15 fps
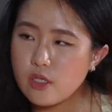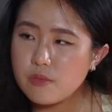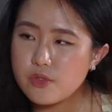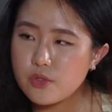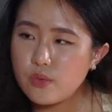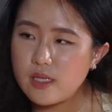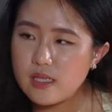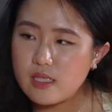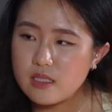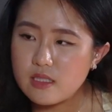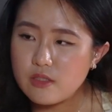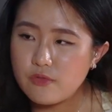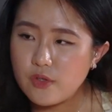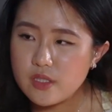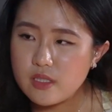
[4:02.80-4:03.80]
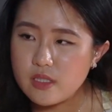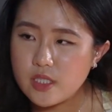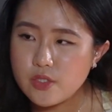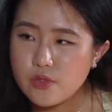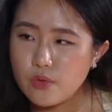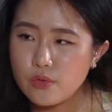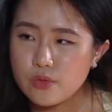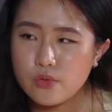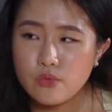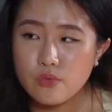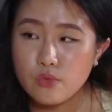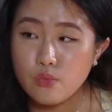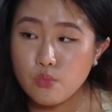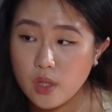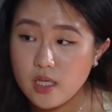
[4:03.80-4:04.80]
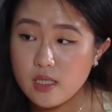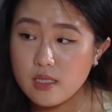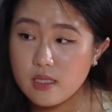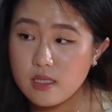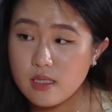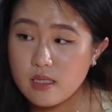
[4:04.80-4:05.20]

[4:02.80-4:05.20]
stopped school at 13, 14 years old to work?